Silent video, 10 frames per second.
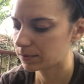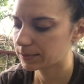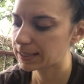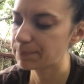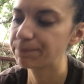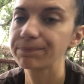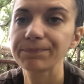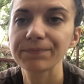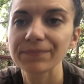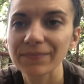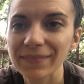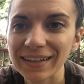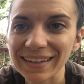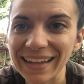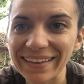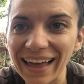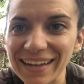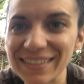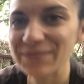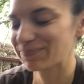See? Like
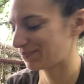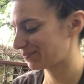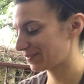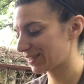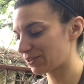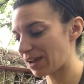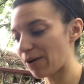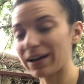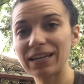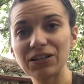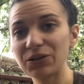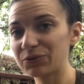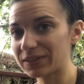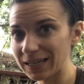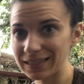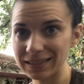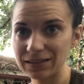that. So now I can use this